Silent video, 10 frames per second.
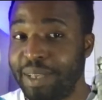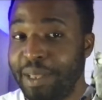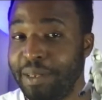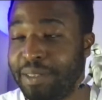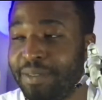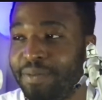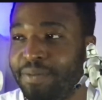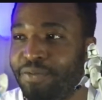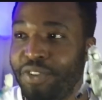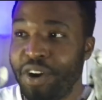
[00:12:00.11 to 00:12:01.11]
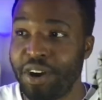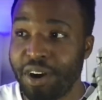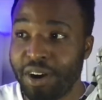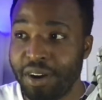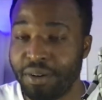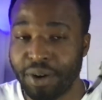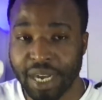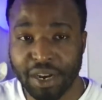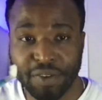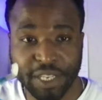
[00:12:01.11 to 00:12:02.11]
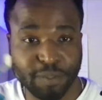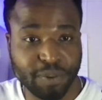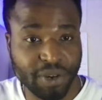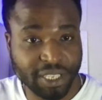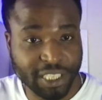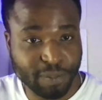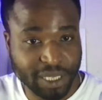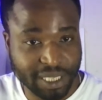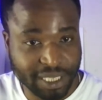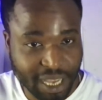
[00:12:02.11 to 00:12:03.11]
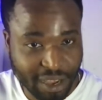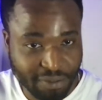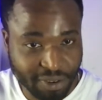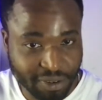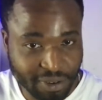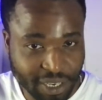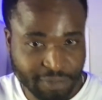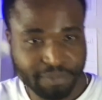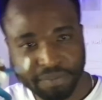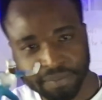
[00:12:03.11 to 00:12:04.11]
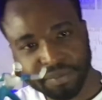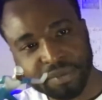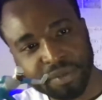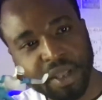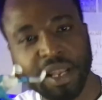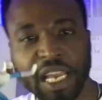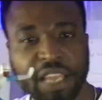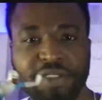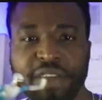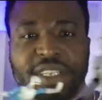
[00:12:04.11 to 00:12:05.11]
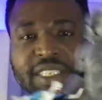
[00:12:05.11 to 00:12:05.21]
infer what kind of experience this person is having, right? Like you've never